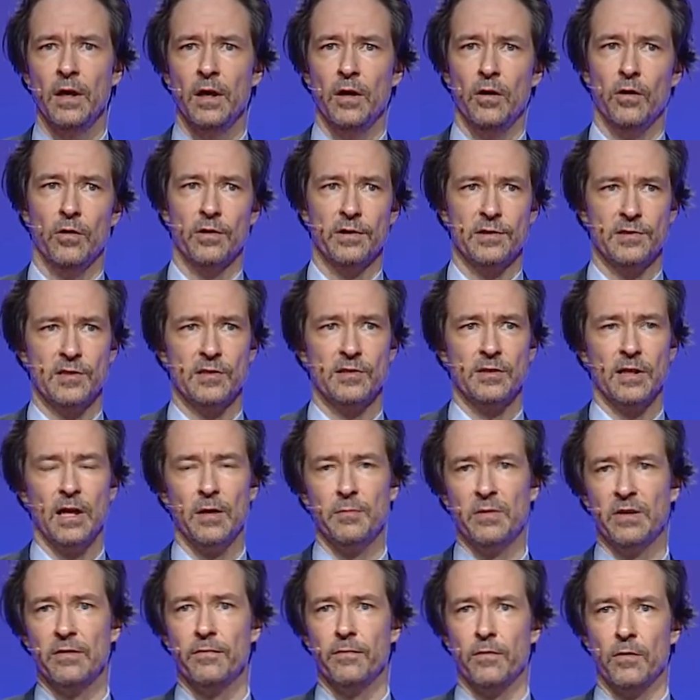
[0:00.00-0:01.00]
Or is it
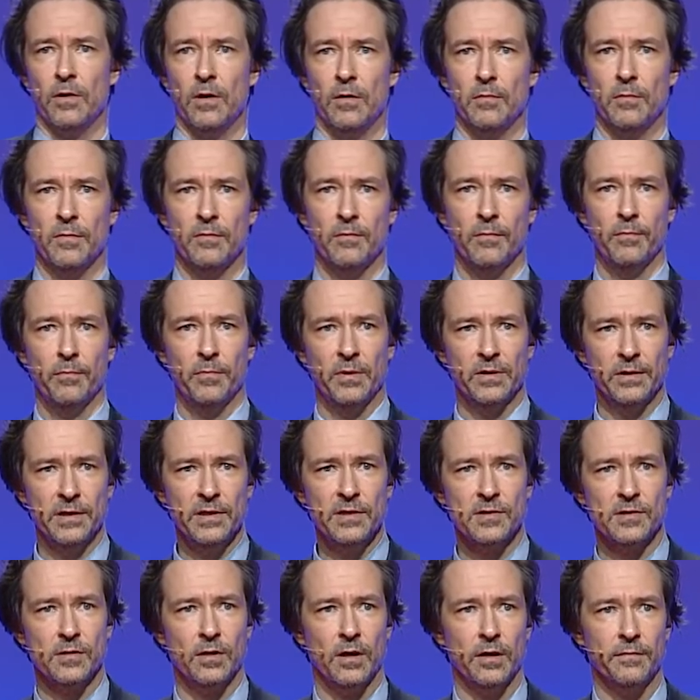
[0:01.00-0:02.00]
coming from
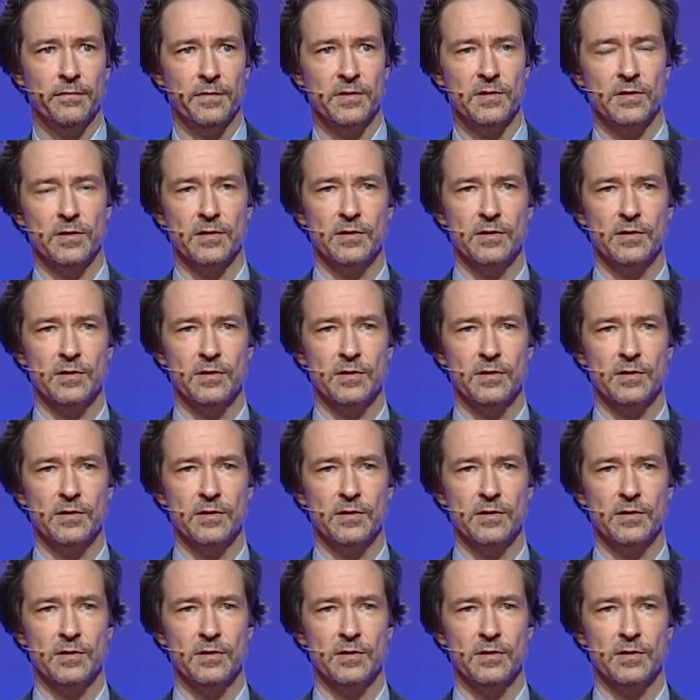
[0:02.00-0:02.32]
police office?